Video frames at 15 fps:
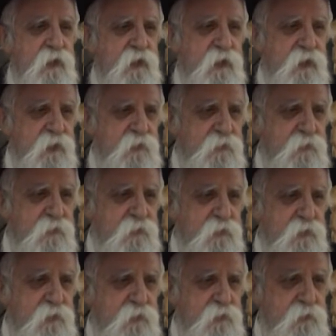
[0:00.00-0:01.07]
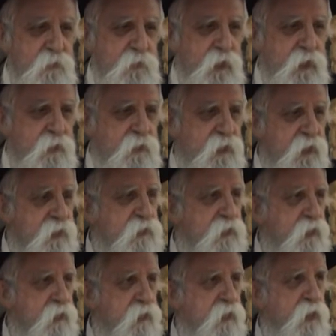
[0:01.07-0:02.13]
Rabbeinu
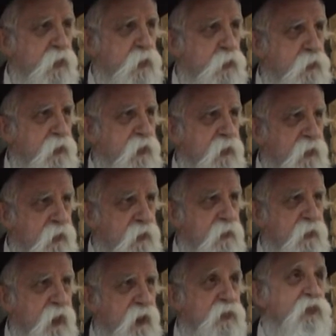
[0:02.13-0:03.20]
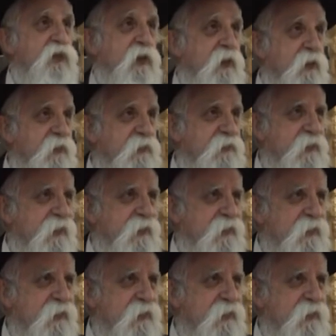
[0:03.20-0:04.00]
Yitzchok Luria Ashkenazi,